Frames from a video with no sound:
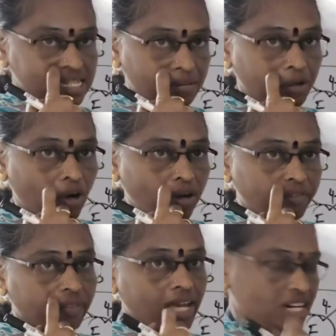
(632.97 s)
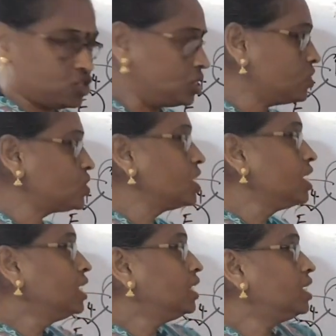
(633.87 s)
number of edges.
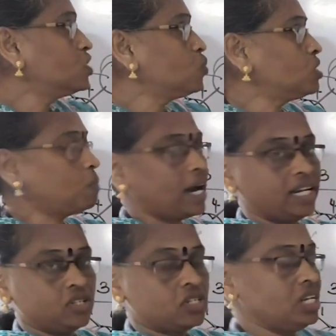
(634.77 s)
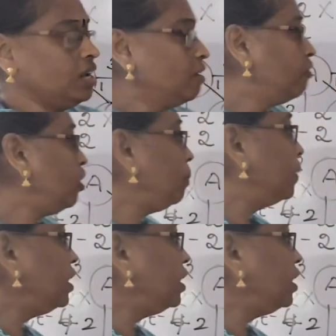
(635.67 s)
That is what spanning tree. For a